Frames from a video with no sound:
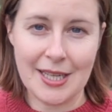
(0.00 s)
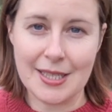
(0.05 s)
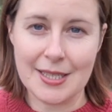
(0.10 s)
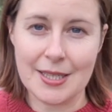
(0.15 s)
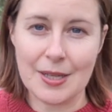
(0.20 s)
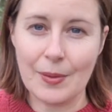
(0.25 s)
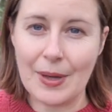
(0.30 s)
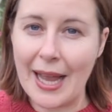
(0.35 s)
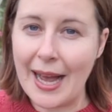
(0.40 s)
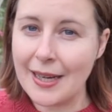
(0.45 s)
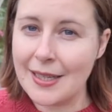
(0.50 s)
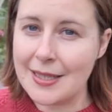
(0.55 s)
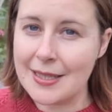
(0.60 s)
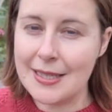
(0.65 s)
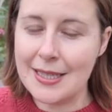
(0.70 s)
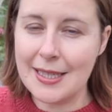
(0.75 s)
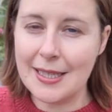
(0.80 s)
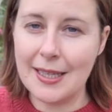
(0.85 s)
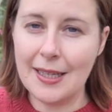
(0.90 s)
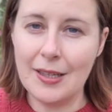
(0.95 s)
So we had a
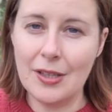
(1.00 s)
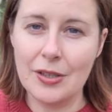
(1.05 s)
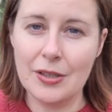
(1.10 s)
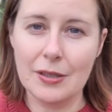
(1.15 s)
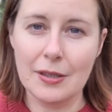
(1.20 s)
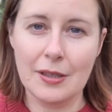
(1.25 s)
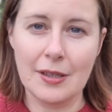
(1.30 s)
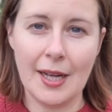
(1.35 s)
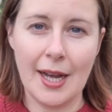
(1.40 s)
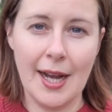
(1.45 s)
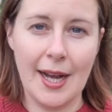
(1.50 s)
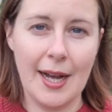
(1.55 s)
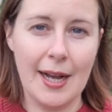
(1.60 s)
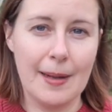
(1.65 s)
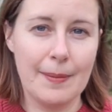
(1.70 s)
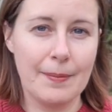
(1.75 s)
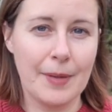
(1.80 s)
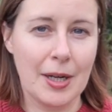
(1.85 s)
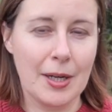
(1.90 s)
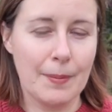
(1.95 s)
sneaky look
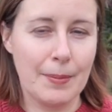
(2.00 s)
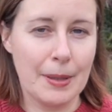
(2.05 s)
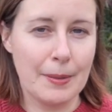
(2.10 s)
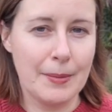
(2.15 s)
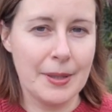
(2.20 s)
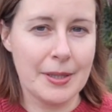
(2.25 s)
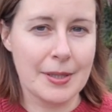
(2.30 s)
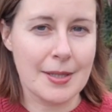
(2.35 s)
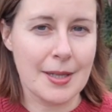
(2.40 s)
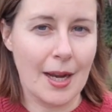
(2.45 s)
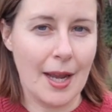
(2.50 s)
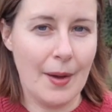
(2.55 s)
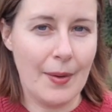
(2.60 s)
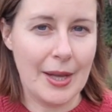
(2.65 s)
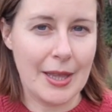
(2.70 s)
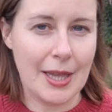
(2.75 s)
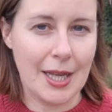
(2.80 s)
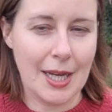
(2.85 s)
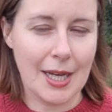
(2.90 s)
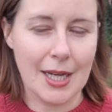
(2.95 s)
a couple of months ago, I
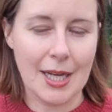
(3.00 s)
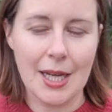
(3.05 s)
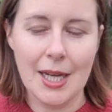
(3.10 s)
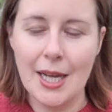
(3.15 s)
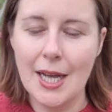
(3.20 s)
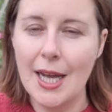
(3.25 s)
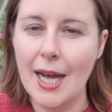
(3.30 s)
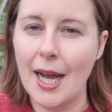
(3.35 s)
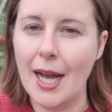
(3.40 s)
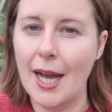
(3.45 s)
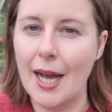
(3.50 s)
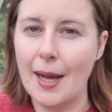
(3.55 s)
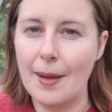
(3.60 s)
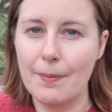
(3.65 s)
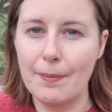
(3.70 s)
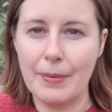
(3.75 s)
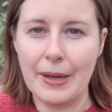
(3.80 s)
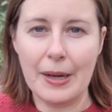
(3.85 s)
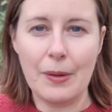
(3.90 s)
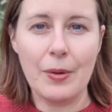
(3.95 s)
think, but
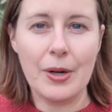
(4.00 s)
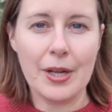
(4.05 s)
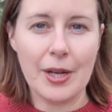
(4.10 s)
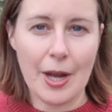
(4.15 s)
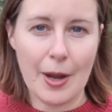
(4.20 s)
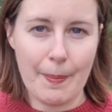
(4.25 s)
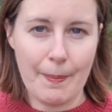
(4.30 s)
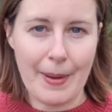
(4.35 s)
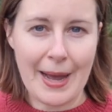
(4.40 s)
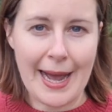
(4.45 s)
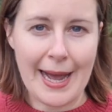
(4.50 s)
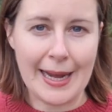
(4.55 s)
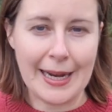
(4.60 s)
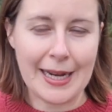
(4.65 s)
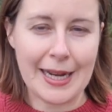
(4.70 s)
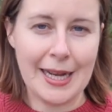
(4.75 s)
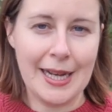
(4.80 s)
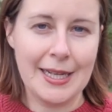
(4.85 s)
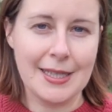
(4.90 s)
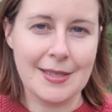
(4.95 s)
I want to go back
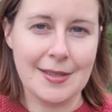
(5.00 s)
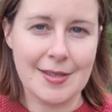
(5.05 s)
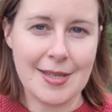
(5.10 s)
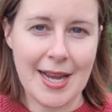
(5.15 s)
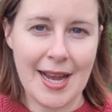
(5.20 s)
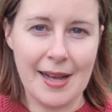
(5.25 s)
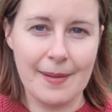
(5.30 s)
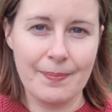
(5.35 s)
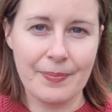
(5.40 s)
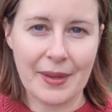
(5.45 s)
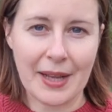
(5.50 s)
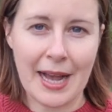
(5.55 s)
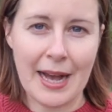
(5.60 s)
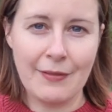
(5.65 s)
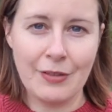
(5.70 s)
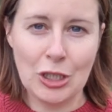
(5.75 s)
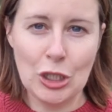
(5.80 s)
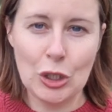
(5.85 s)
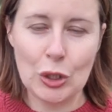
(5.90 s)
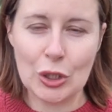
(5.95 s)
and have a
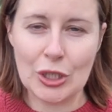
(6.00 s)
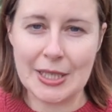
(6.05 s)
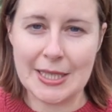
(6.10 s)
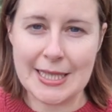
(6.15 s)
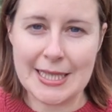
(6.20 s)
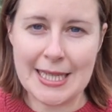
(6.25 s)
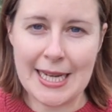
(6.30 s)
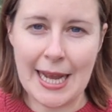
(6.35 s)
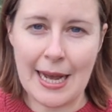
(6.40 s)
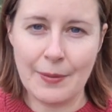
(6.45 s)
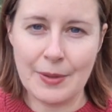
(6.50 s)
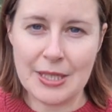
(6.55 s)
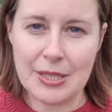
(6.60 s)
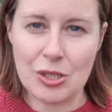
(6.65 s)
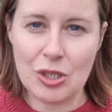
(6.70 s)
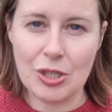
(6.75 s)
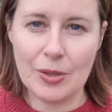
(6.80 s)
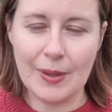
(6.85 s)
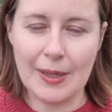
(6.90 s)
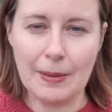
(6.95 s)
look and see how it's
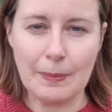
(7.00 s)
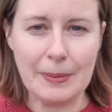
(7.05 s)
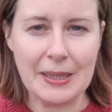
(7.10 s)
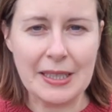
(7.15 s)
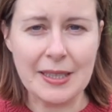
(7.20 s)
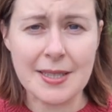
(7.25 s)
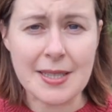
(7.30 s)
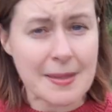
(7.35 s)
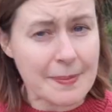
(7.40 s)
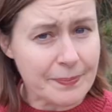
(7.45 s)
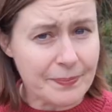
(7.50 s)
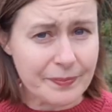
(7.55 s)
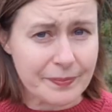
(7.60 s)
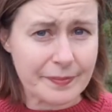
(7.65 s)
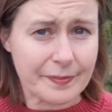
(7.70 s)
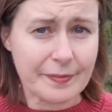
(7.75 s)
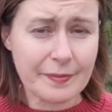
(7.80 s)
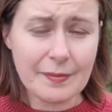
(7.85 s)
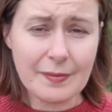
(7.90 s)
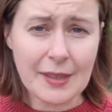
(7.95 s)
doing, because
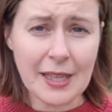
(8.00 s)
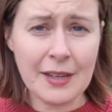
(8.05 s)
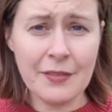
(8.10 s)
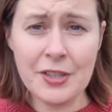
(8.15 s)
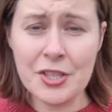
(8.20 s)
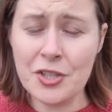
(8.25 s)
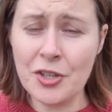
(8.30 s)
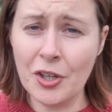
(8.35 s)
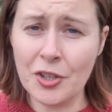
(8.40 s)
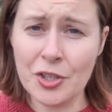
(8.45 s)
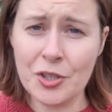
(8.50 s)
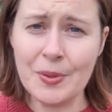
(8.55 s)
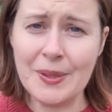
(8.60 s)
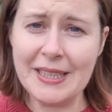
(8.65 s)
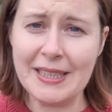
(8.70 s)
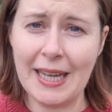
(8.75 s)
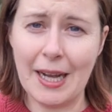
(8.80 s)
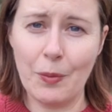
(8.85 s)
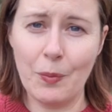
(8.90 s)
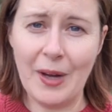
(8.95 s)
if it's not doing
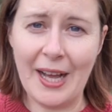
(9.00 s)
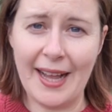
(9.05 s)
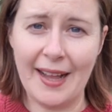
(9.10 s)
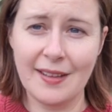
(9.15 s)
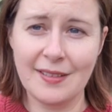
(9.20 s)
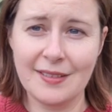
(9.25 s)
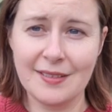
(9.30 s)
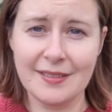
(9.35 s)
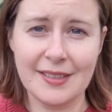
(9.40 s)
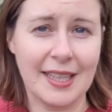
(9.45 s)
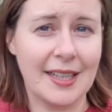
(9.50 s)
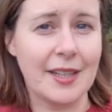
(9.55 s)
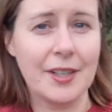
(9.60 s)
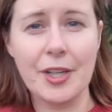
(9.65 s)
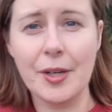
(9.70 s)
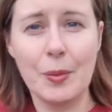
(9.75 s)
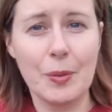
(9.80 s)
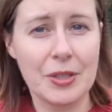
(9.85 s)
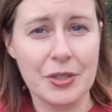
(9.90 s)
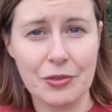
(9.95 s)
that well, then I don't
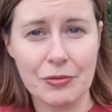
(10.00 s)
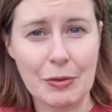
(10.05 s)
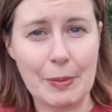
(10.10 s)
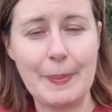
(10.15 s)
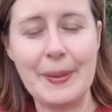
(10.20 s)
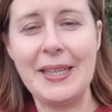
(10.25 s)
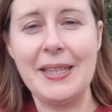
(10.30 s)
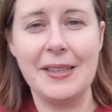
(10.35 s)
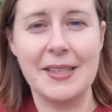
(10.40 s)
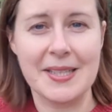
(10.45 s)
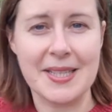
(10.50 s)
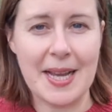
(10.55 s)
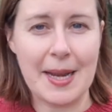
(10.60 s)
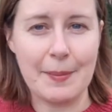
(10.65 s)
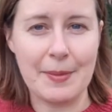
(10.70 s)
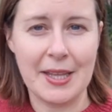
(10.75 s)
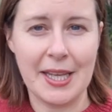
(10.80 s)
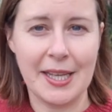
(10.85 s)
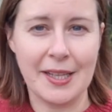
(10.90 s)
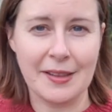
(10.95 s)
want to repeat the same
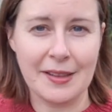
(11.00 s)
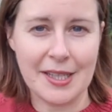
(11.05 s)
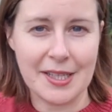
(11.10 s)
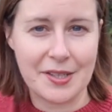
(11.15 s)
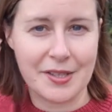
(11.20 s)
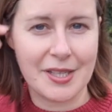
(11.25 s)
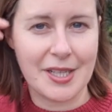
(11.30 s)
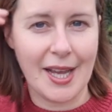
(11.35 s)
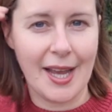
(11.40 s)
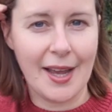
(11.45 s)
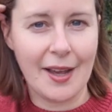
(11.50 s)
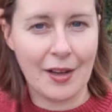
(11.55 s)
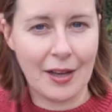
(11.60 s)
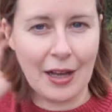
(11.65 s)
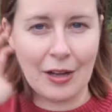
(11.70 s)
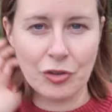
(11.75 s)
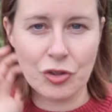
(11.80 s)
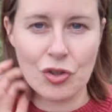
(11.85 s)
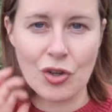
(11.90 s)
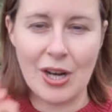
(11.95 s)
thing this year. I'll
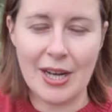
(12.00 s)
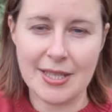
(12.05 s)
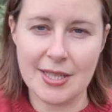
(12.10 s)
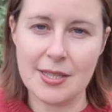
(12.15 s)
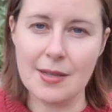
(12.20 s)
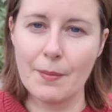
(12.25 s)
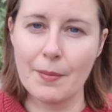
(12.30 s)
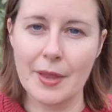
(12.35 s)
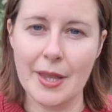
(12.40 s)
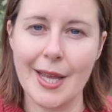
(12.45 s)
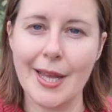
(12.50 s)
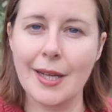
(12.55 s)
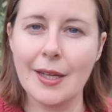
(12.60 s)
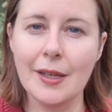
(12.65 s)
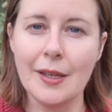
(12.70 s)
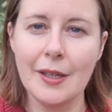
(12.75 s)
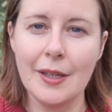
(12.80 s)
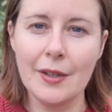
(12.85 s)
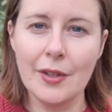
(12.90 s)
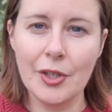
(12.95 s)
try something
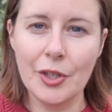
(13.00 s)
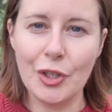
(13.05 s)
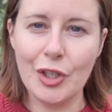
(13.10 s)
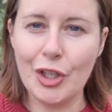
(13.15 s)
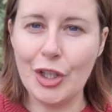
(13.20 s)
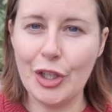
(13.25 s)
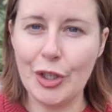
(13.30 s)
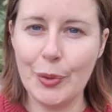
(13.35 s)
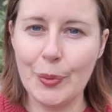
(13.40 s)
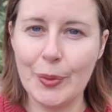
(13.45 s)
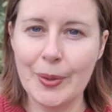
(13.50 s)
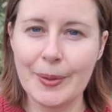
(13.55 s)
new.